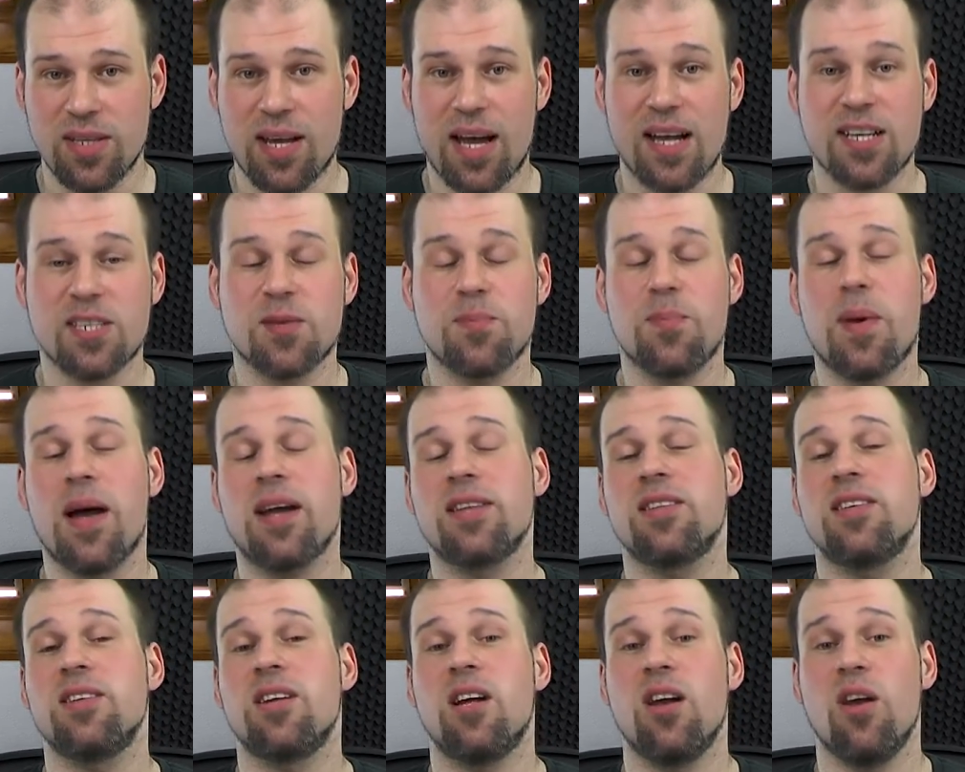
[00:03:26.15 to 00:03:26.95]
I
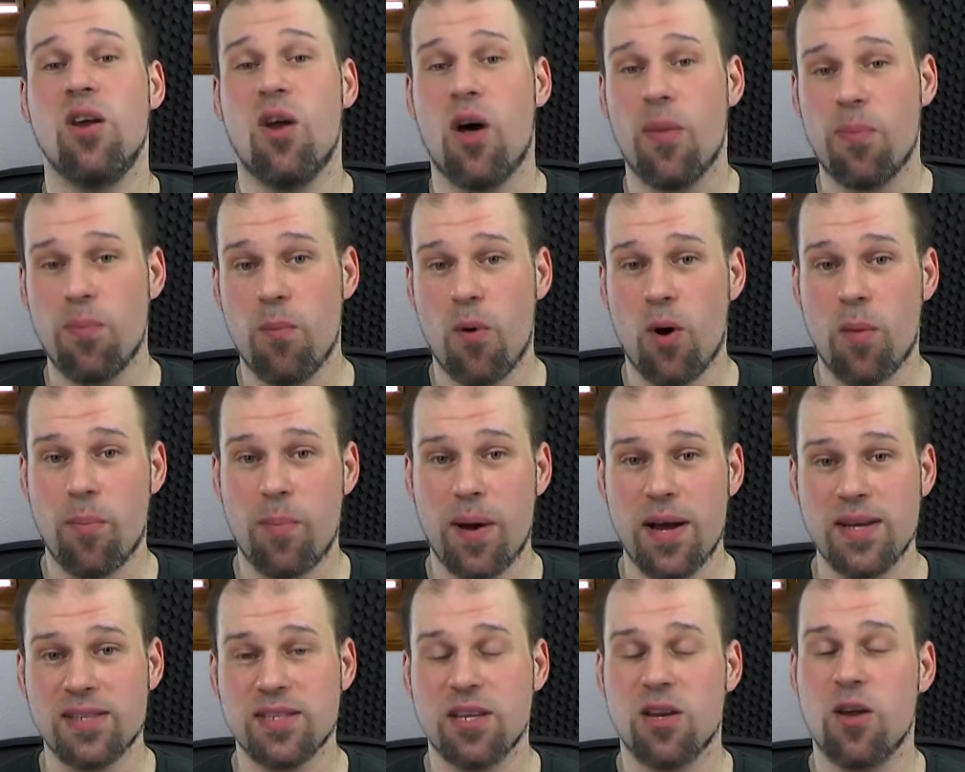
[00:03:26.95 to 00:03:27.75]
expected a lot more
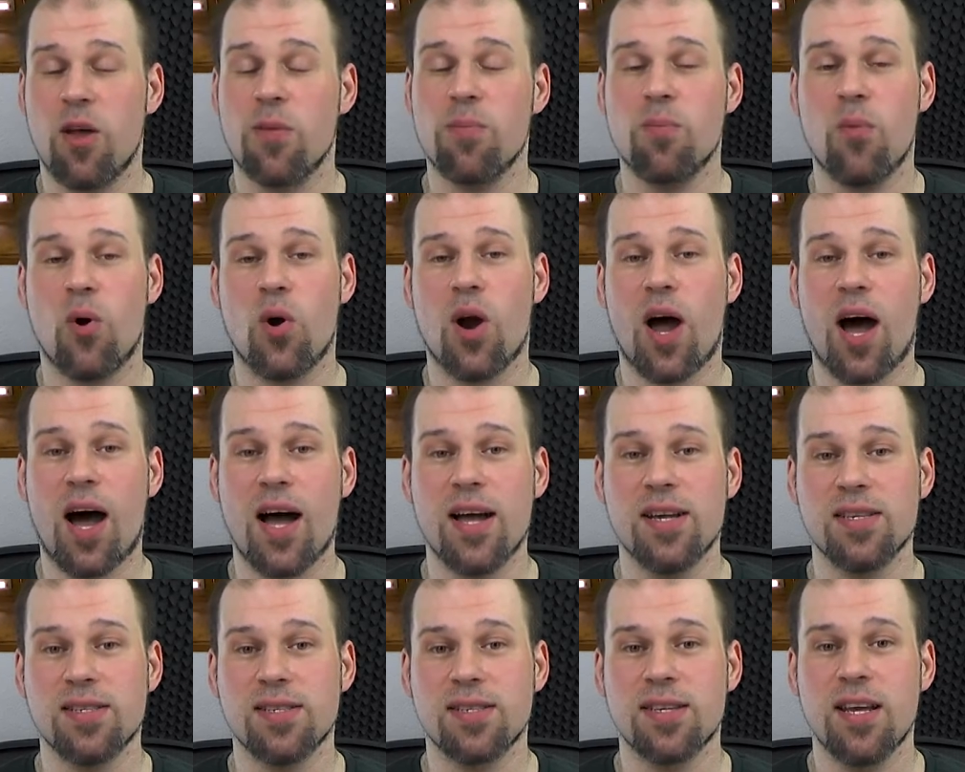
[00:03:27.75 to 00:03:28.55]
bass, a lot more
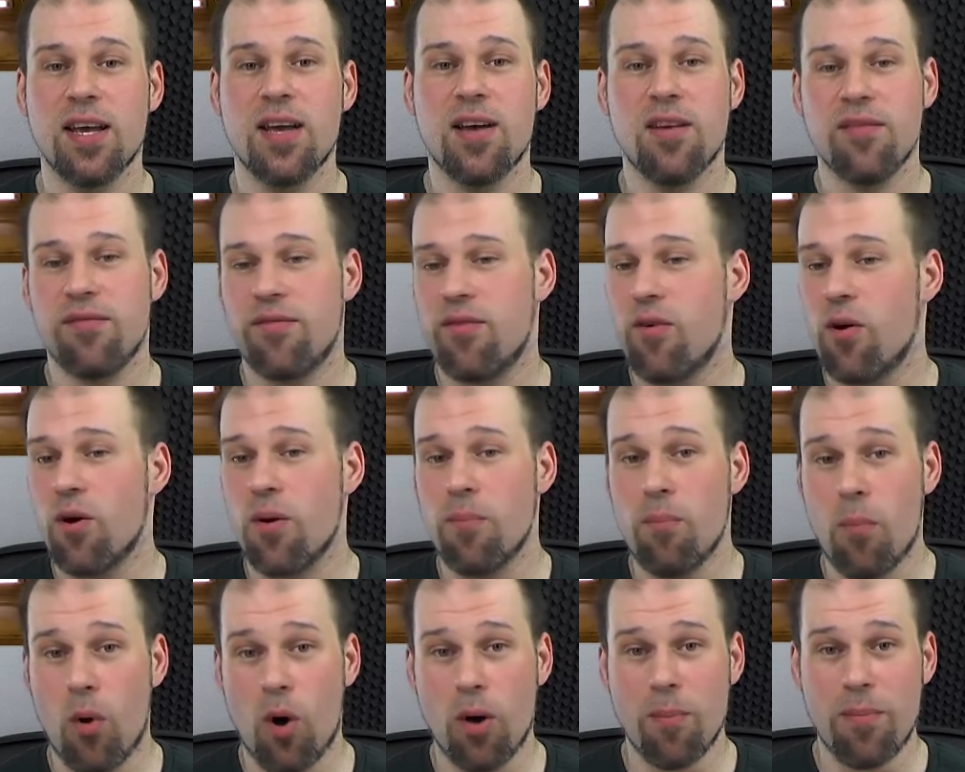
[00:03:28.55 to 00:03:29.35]
highs for a
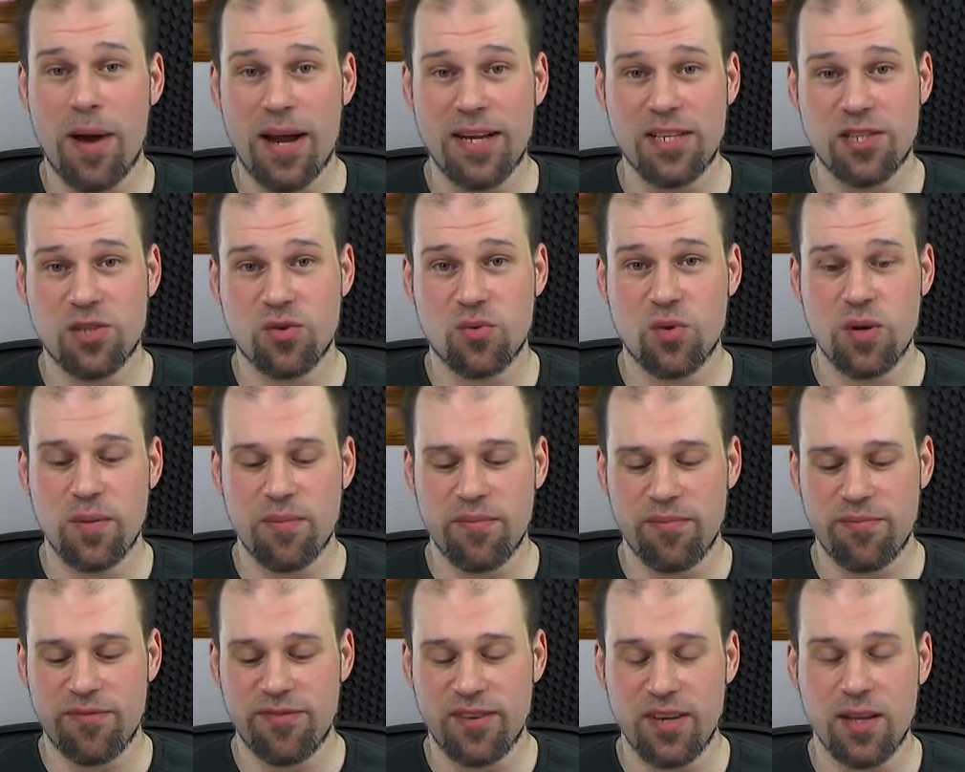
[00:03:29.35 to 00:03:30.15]
more mainstream
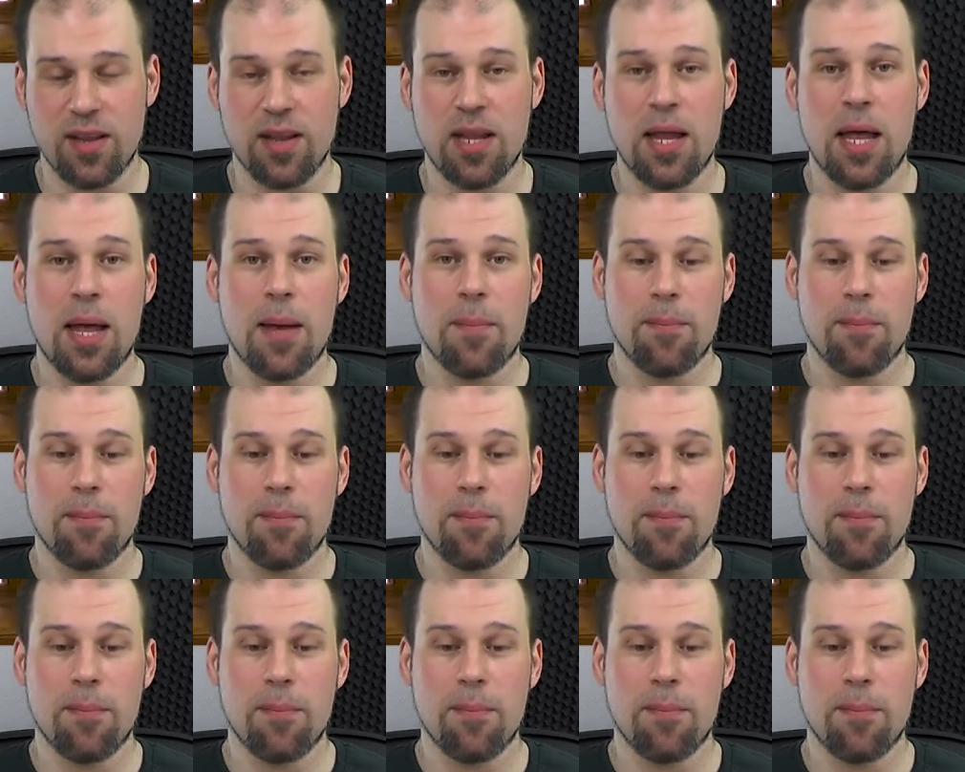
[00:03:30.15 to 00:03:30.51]
feel,